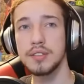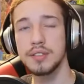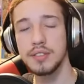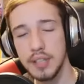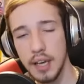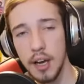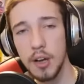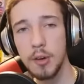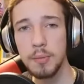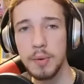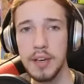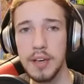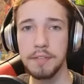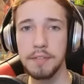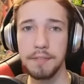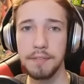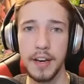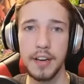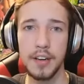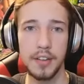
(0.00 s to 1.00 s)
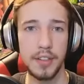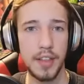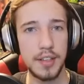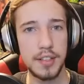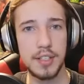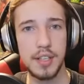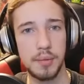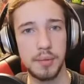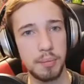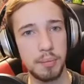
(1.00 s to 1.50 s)
Tell me a fighter that
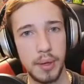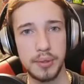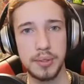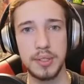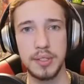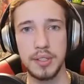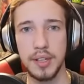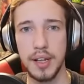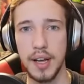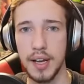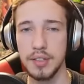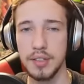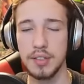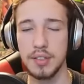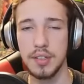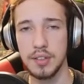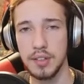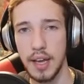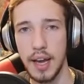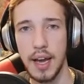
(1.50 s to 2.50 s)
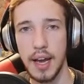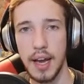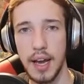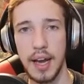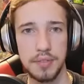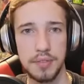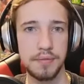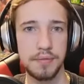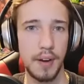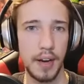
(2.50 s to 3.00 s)
didn't multi-class that has
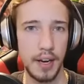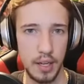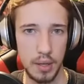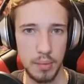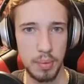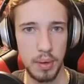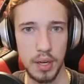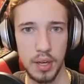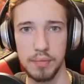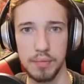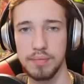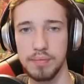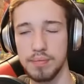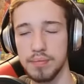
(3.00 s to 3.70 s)
Fireball.